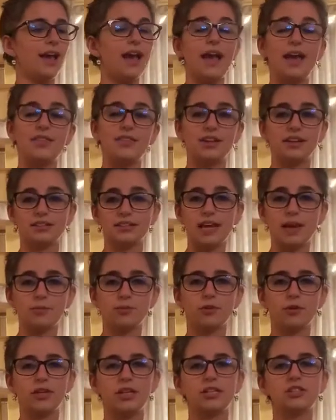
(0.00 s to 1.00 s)
And then at that
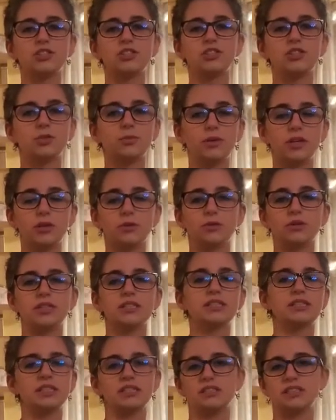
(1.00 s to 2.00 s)
point, it's just
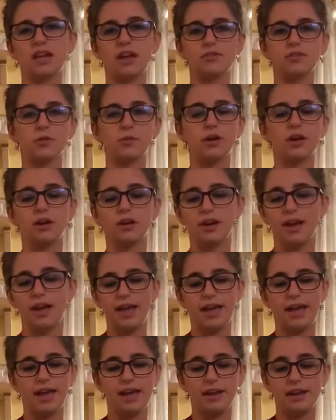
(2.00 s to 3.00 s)
ubiquitous, it's everywhere,
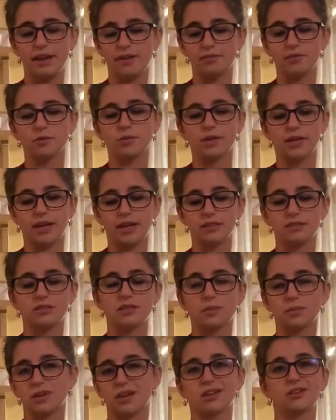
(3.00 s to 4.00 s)
and everyone has
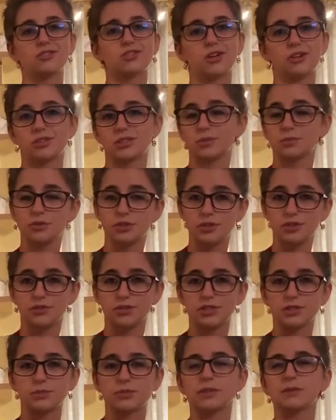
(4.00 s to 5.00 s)
some kind of chocolate chip cookie
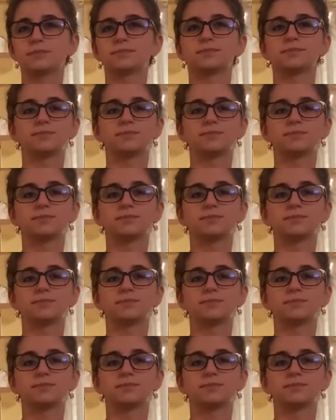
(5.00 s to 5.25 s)
recipe.